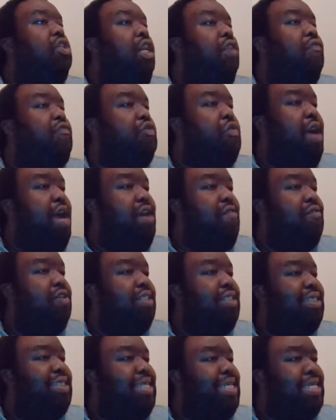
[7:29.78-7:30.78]
have you
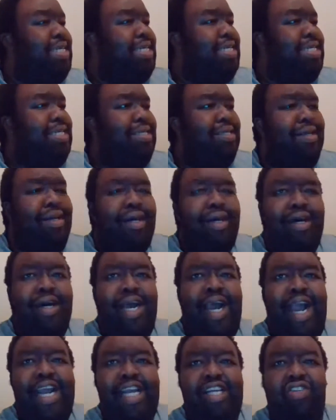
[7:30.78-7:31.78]
ever seen
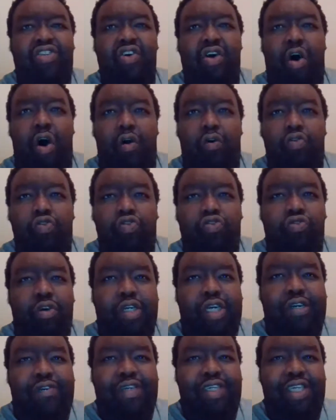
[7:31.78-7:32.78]
Age of
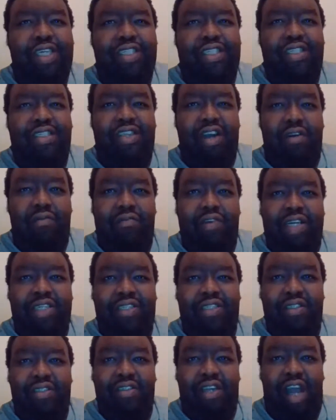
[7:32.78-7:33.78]
Ultron? I think there's a
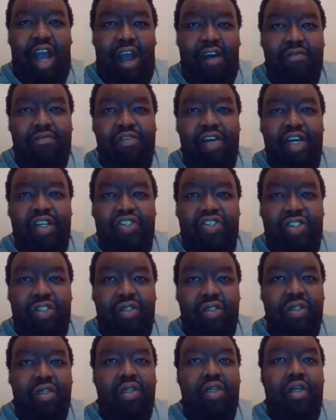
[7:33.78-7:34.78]
director's cut
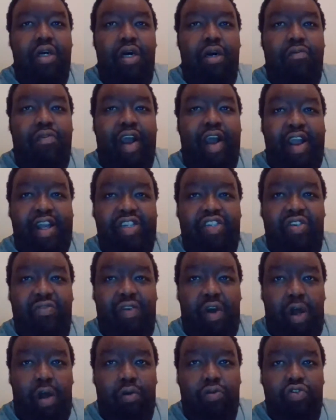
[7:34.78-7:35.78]
version of Age
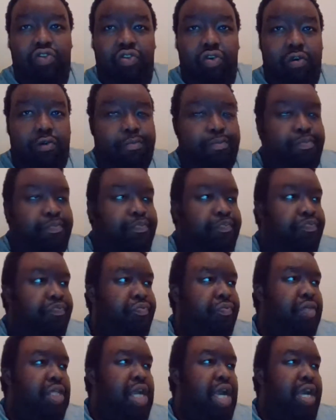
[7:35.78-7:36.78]
of Ultron.
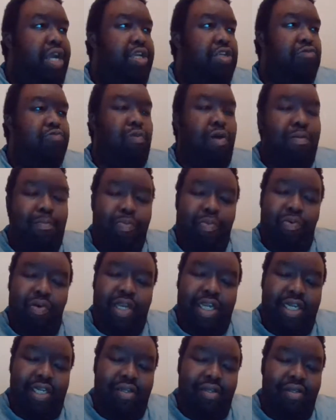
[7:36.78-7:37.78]
There's one
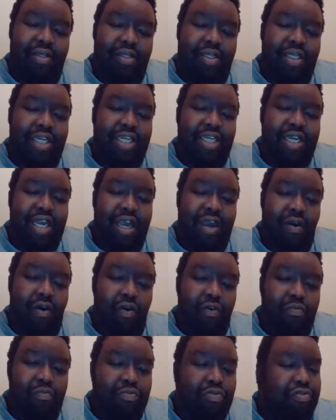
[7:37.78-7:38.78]
point in that
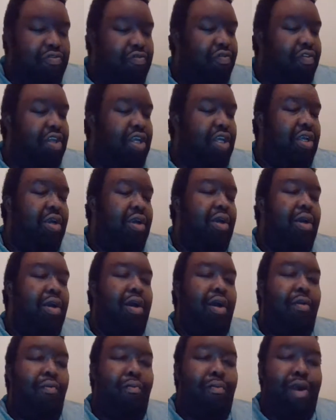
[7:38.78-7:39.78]
whole movie
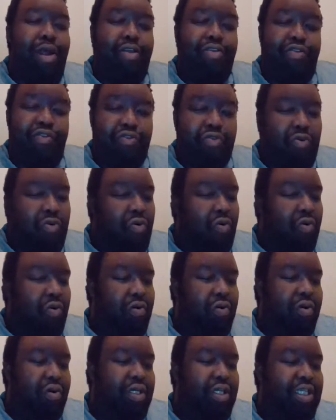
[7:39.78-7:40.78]
where
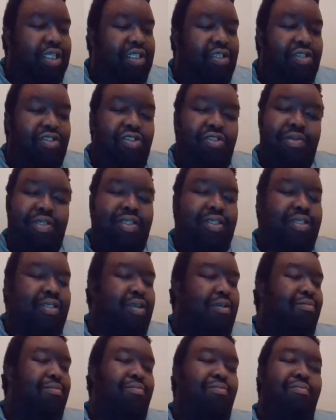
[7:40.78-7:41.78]
Thor is doing
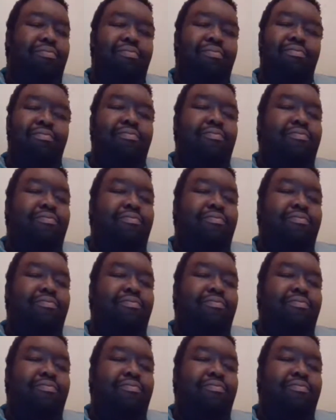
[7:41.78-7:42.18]
some